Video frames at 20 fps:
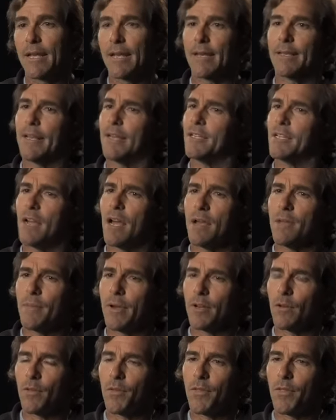At that time,
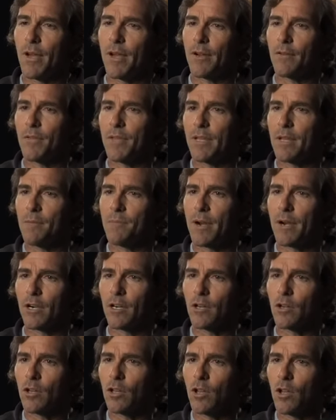I don't, I don't think
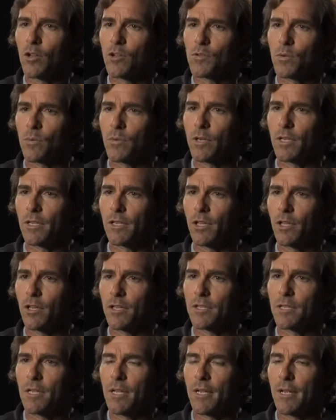American clothes were really
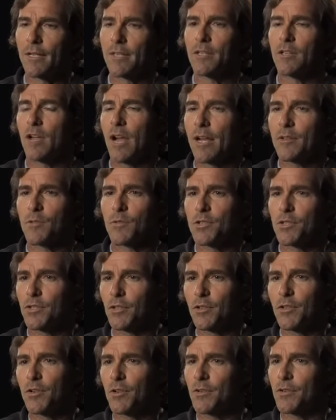looked. The guys were
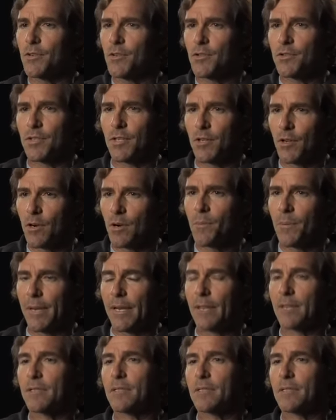still Euro using European